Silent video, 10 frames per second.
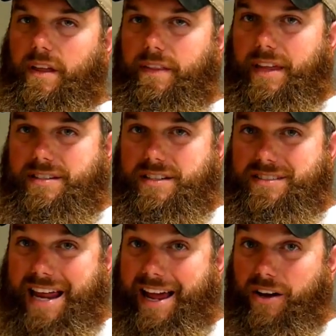This is
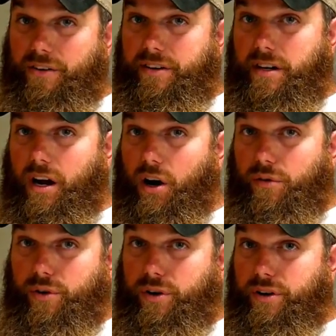down
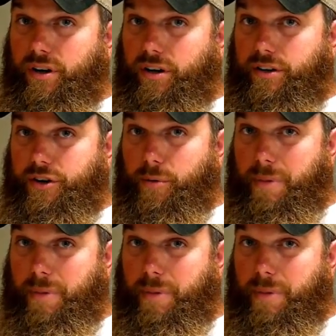over your